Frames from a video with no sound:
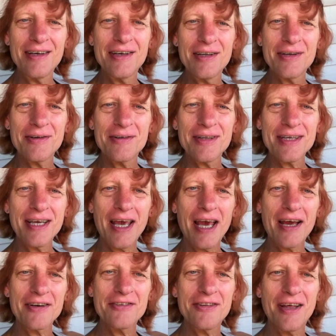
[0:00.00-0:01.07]
you know, the
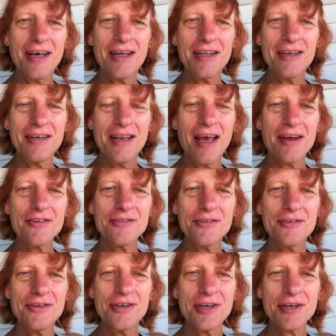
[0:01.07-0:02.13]
cache that
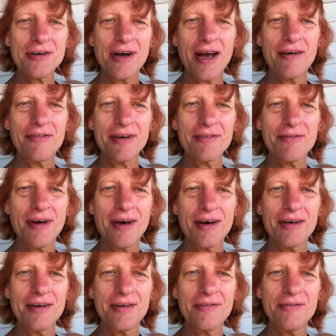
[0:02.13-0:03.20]
National Geographic
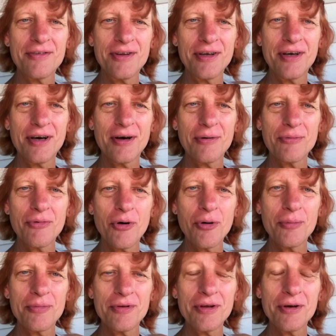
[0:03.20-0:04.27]
found of the uh,
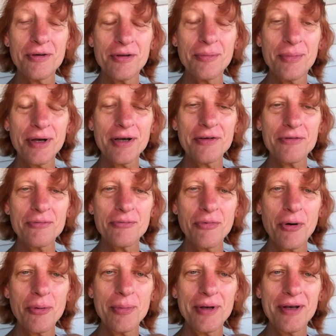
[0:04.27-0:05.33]
Rome, you know, the biggest
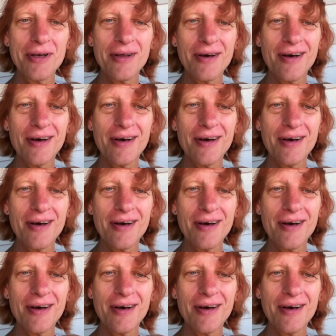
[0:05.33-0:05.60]
Roman